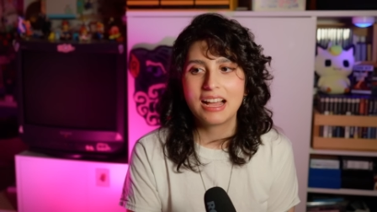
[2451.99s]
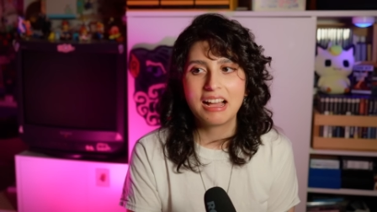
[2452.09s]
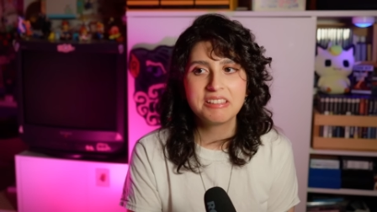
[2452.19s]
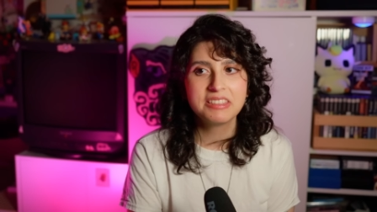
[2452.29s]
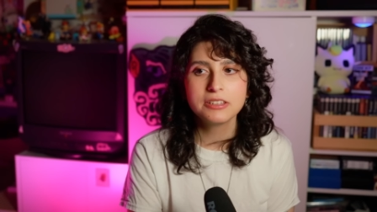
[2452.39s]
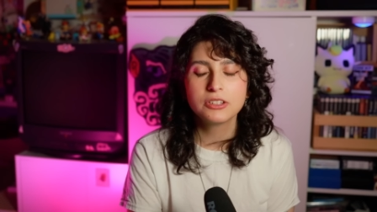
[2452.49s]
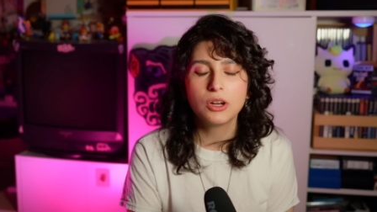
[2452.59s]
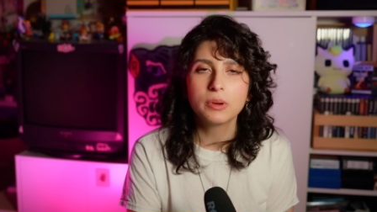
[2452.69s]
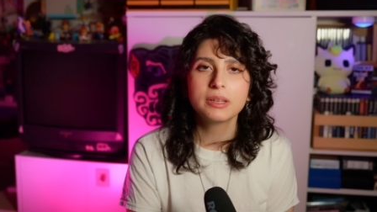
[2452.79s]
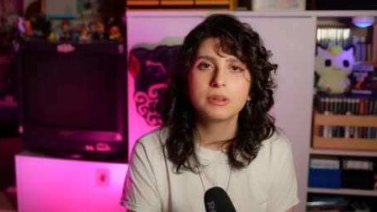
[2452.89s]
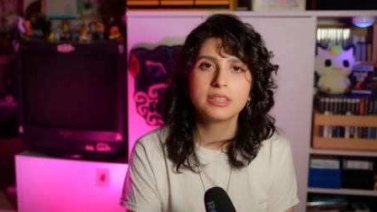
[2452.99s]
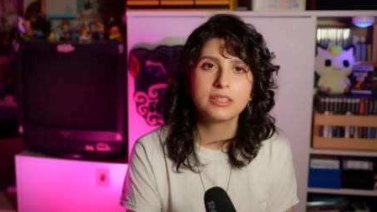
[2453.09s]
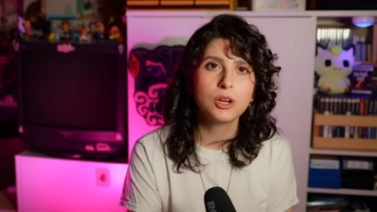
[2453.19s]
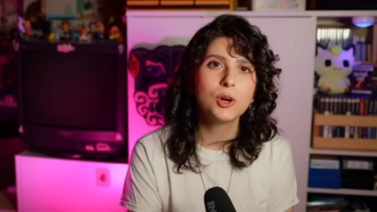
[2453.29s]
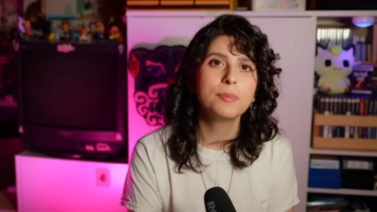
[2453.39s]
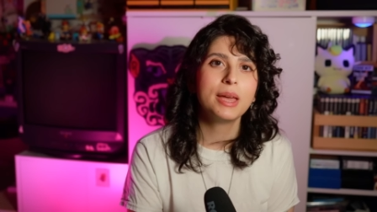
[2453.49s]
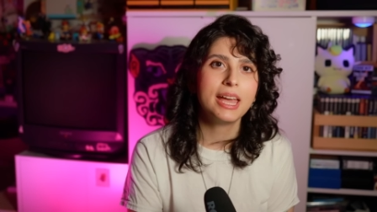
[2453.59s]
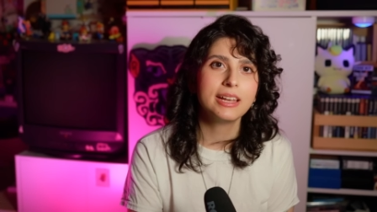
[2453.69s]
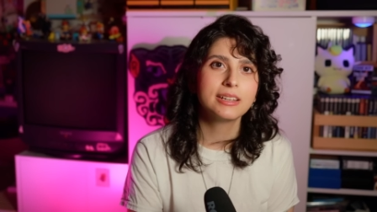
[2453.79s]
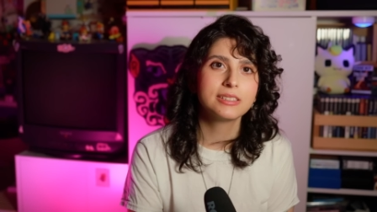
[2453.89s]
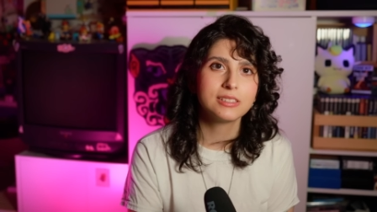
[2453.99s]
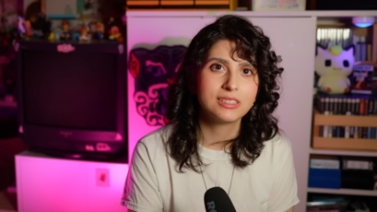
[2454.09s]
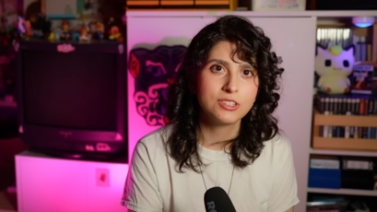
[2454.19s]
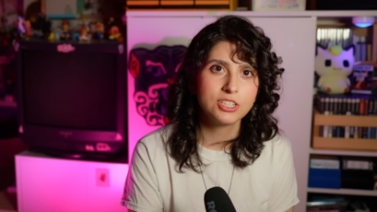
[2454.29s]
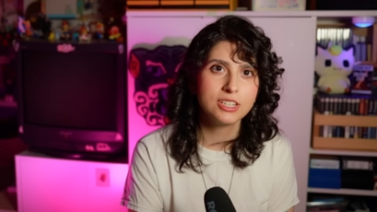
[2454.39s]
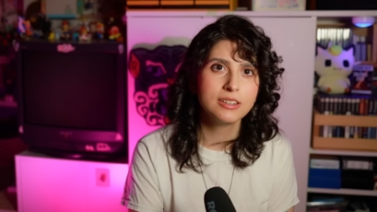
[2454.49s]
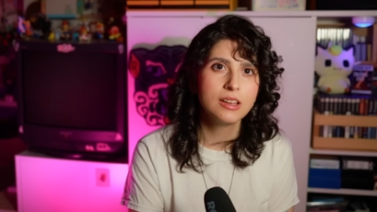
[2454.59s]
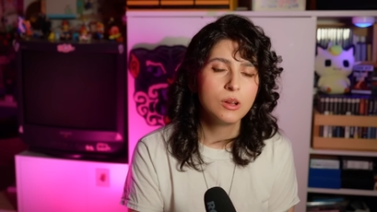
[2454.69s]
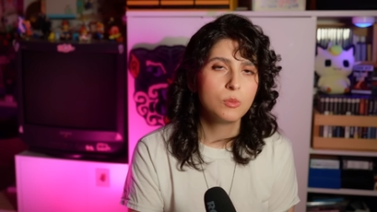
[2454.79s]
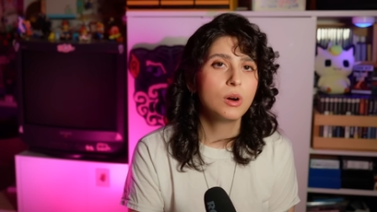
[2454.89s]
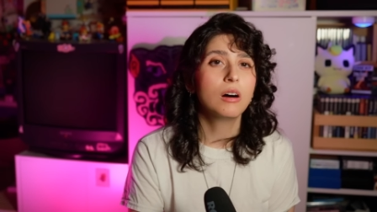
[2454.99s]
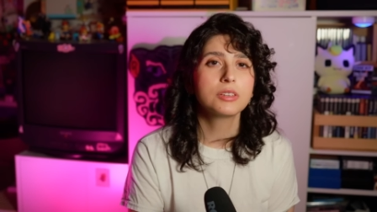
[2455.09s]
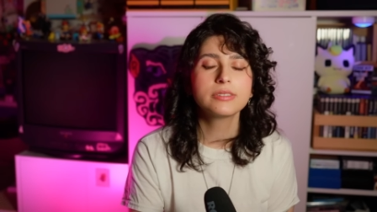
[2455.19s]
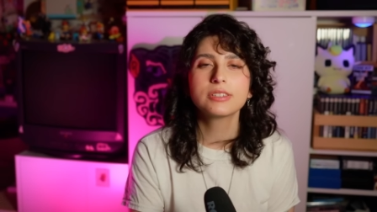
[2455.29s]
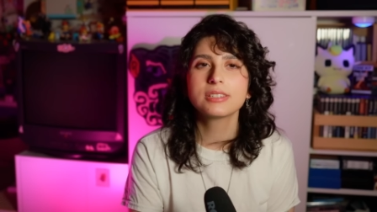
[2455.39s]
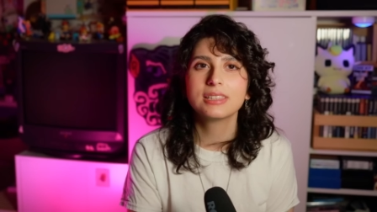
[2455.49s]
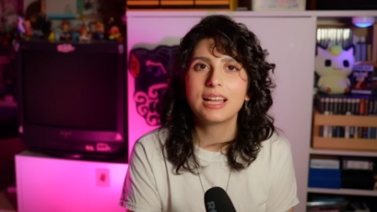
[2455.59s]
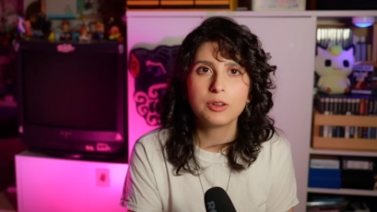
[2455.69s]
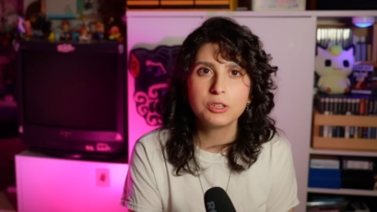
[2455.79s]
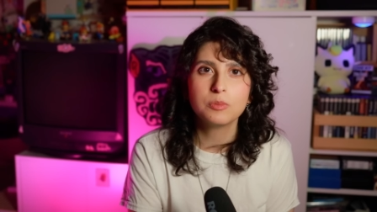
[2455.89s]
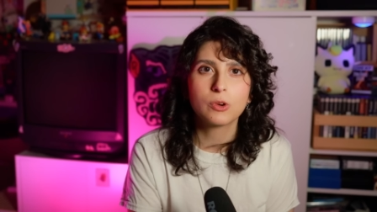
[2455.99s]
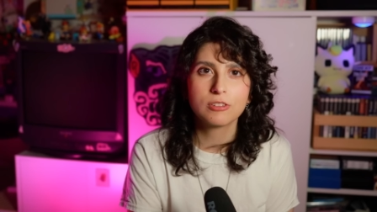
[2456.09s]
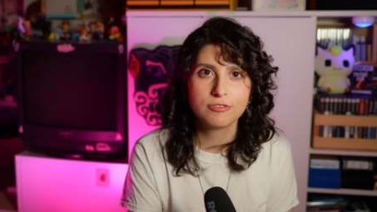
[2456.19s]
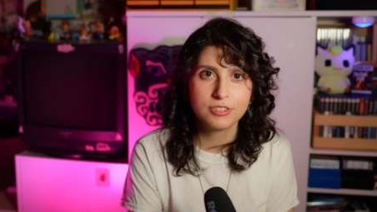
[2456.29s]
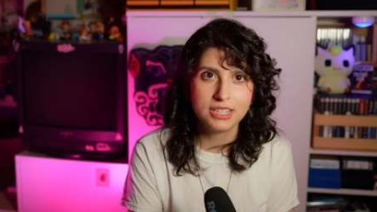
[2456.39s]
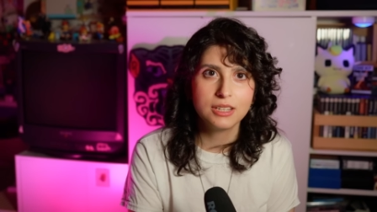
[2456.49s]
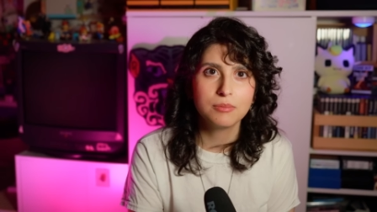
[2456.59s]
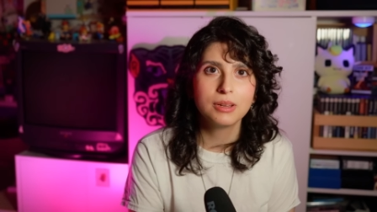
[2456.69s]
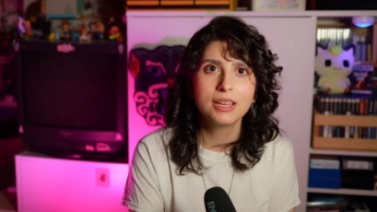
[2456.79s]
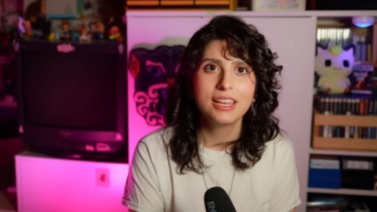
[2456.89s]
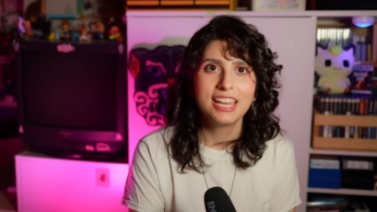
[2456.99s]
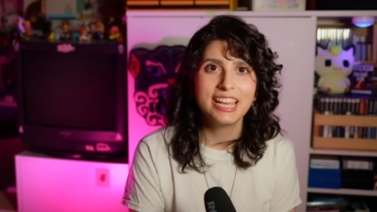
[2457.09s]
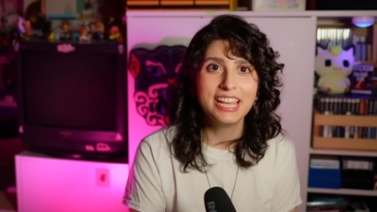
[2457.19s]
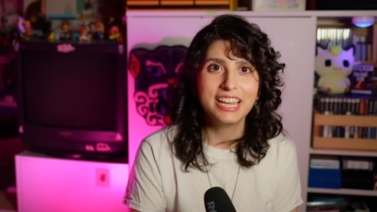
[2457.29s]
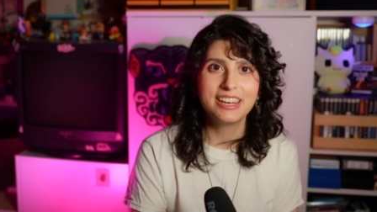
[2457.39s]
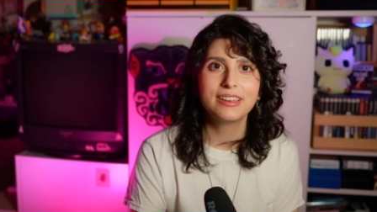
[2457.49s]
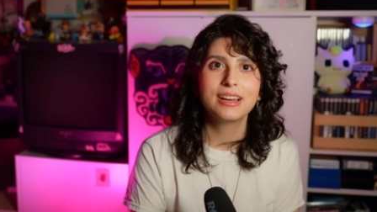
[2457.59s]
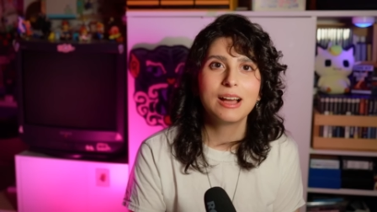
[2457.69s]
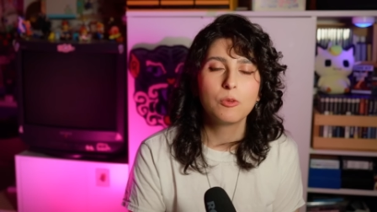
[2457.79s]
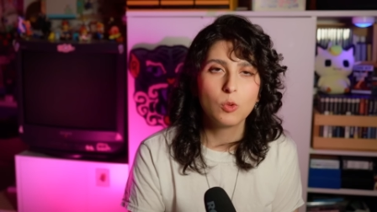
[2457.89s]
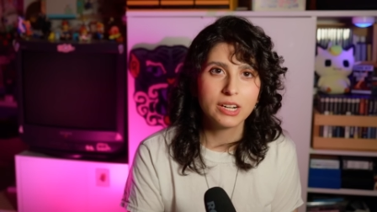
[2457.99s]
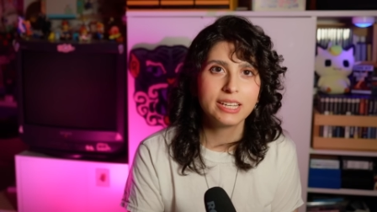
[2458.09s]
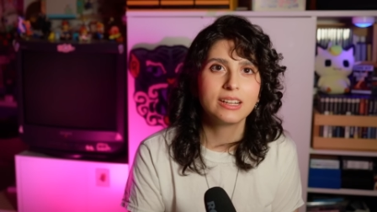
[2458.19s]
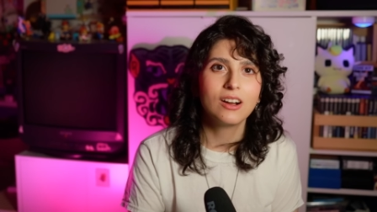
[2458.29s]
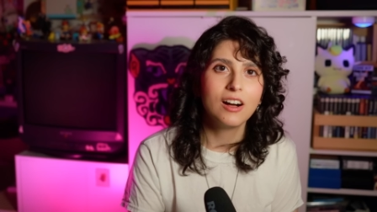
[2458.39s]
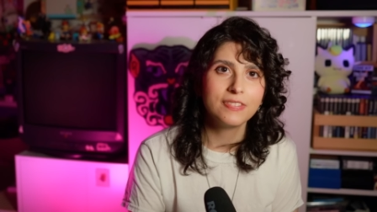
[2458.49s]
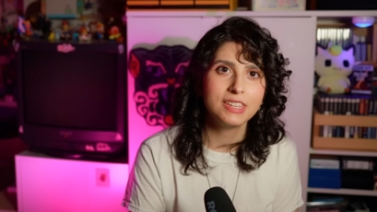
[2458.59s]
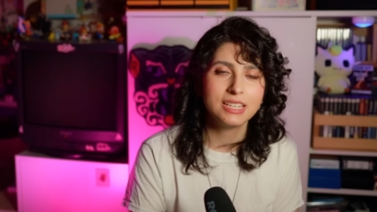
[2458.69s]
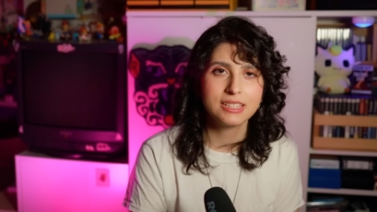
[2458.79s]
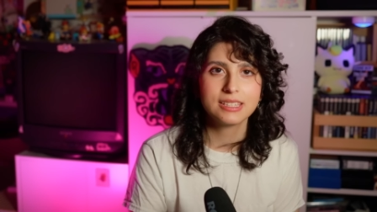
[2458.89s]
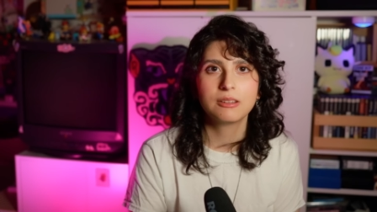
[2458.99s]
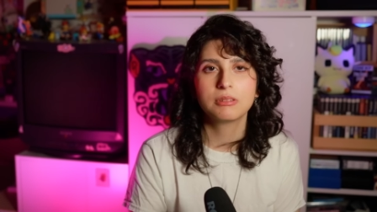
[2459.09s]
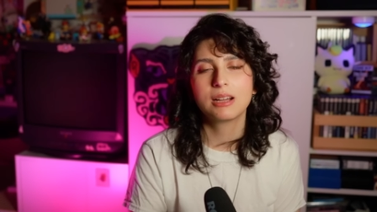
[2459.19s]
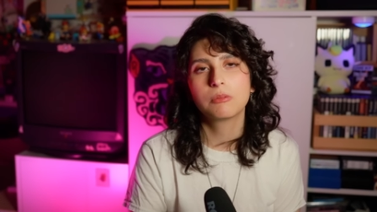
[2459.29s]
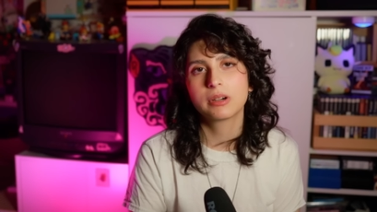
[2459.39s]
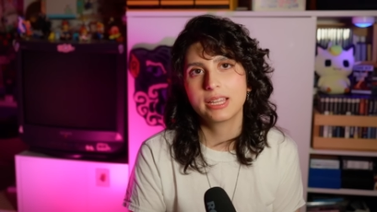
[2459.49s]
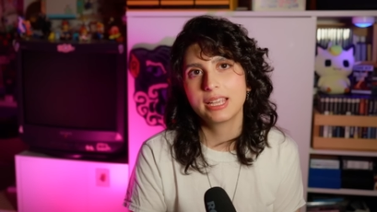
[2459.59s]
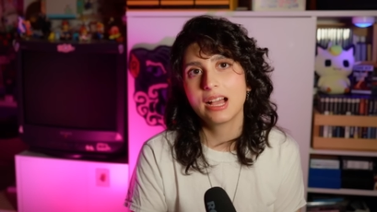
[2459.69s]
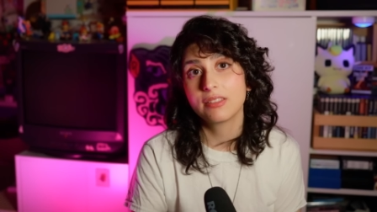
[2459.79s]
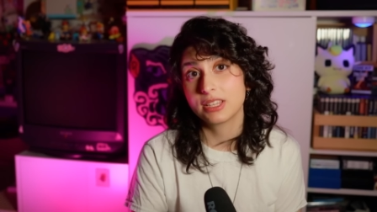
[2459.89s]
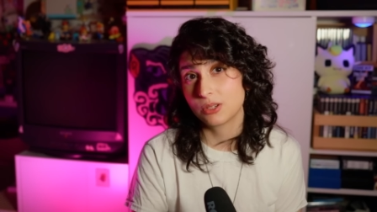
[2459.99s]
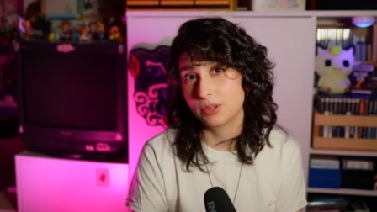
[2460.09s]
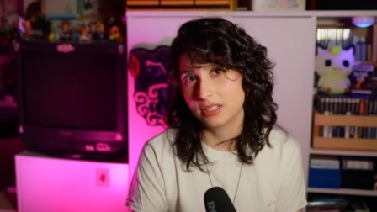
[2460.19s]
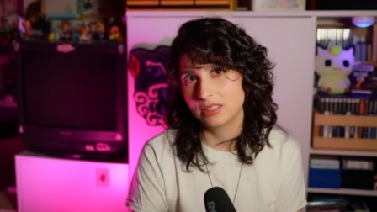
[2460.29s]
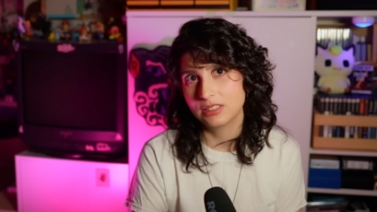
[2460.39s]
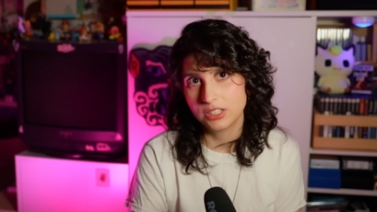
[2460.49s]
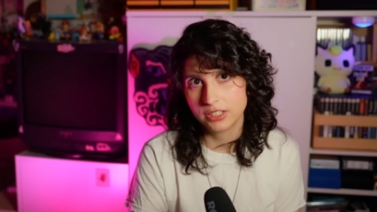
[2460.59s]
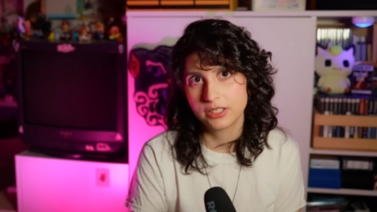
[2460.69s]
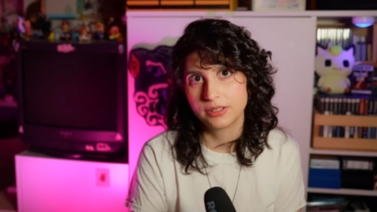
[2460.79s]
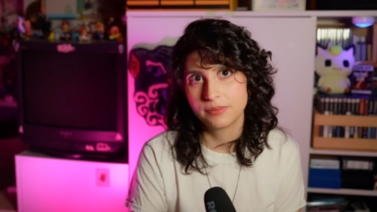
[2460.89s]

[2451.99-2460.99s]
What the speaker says: I think going with an opaque solution will also just allow you more freedom in working on the inside without worrying how that's going to look.